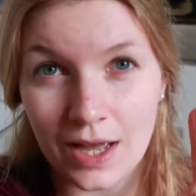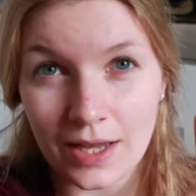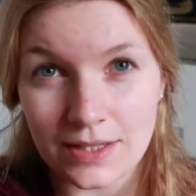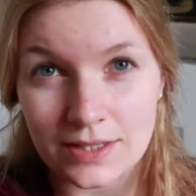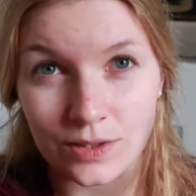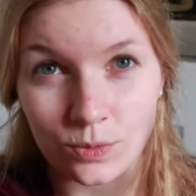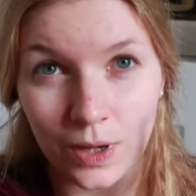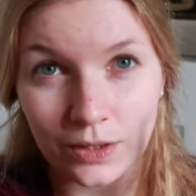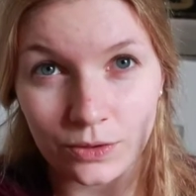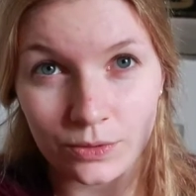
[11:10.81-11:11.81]
I edited
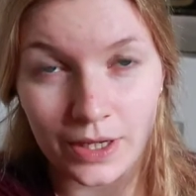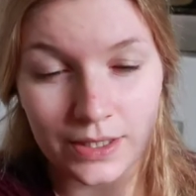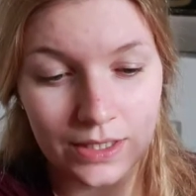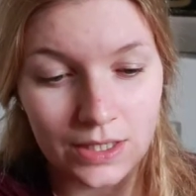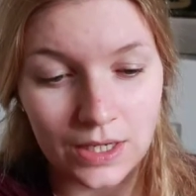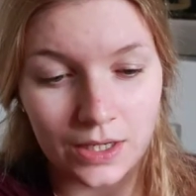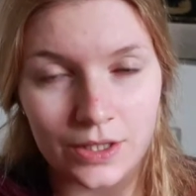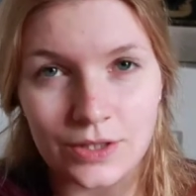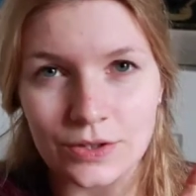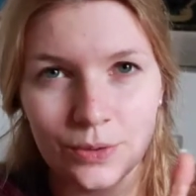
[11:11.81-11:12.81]
one already,
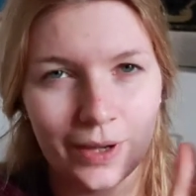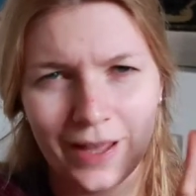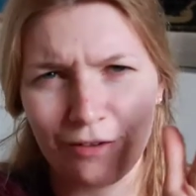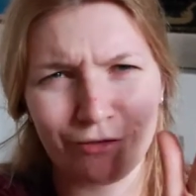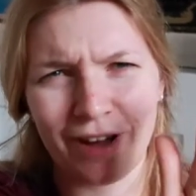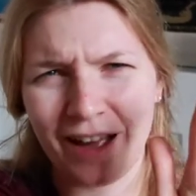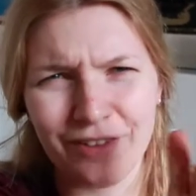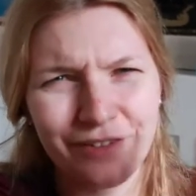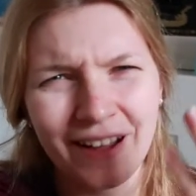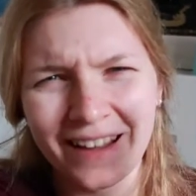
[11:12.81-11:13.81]
so I have 5.